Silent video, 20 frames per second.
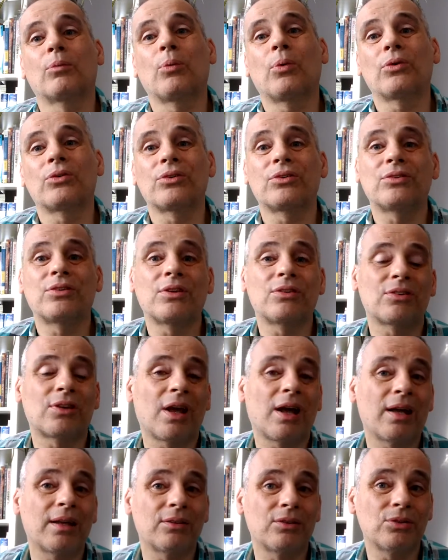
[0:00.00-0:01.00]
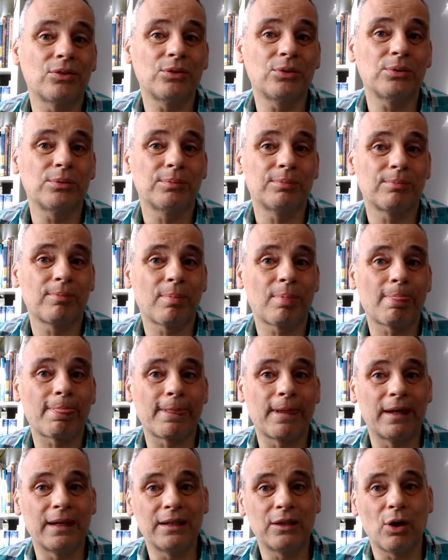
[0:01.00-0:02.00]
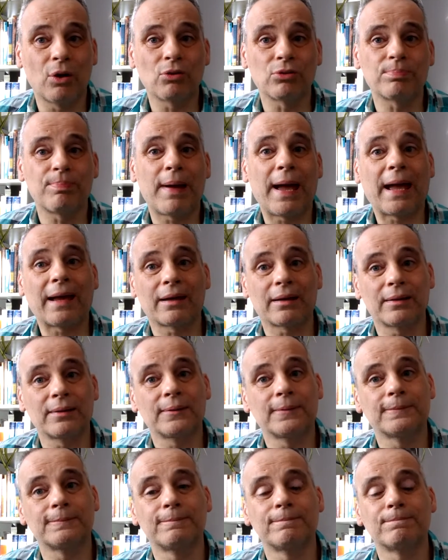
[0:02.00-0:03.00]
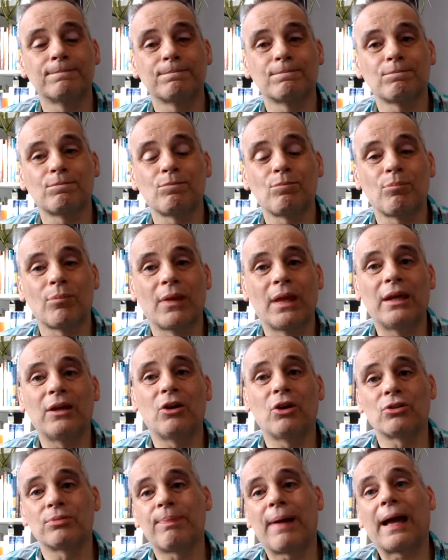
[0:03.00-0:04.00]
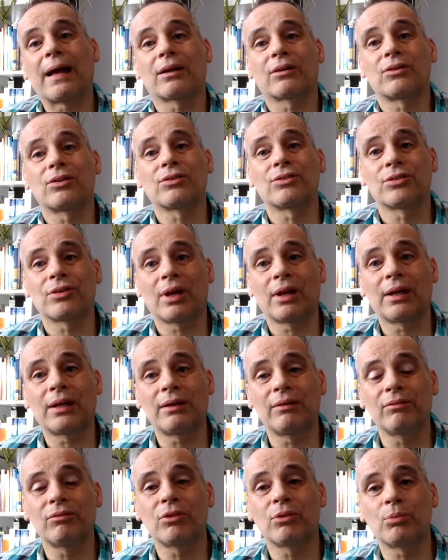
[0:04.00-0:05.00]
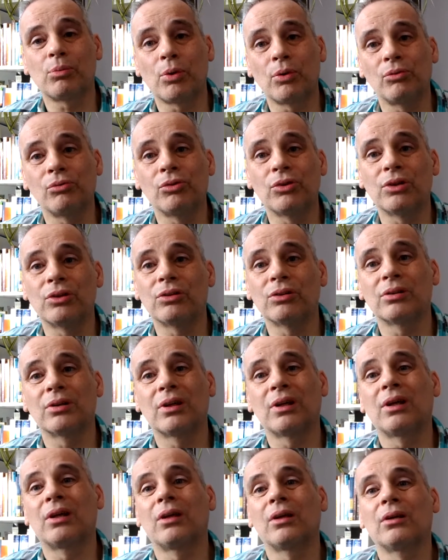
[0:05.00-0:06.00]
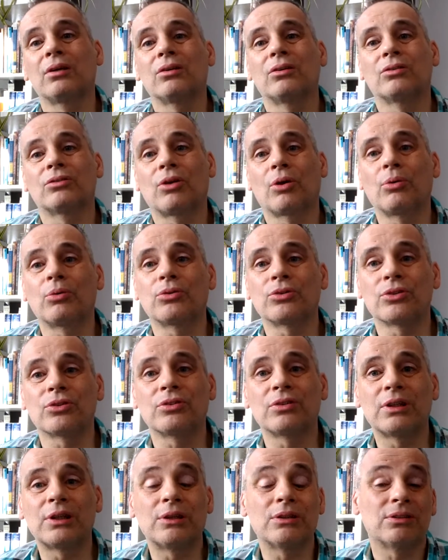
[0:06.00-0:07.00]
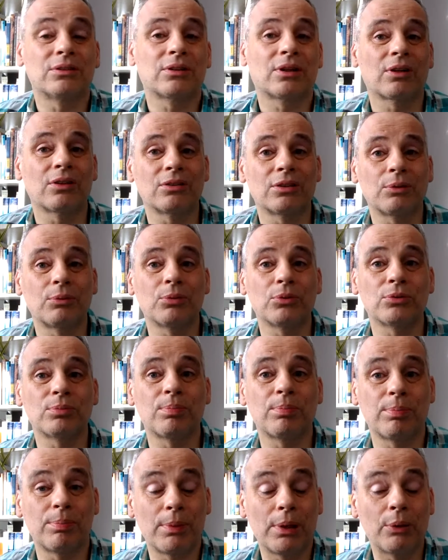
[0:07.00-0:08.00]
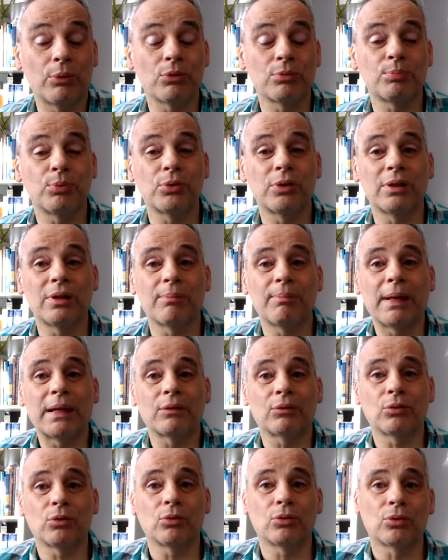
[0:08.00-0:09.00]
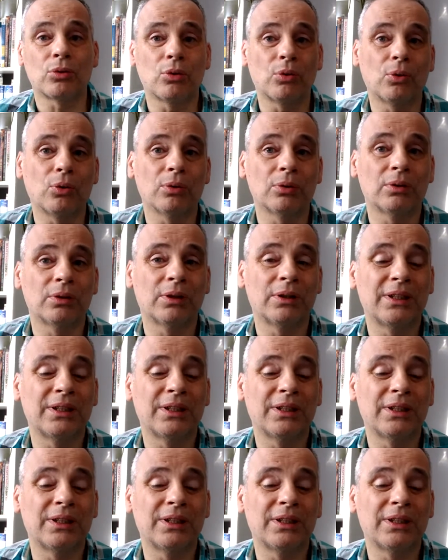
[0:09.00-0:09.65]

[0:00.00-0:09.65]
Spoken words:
what does this guy do? He goes back. He goes back to save the wounded soldiers. He was put in the medical corps.